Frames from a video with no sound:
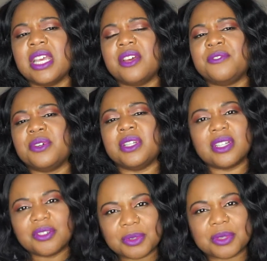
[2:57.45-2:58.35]
fall in
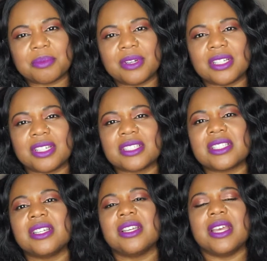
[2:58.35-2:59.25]
love with the product
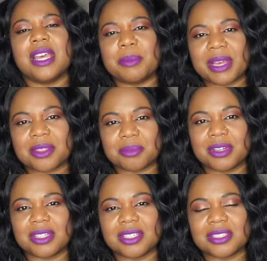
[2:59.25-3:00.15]
and buy the
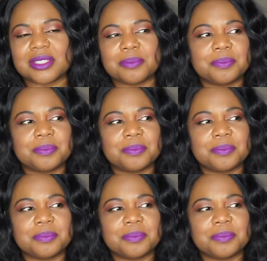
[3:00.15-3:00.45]
product.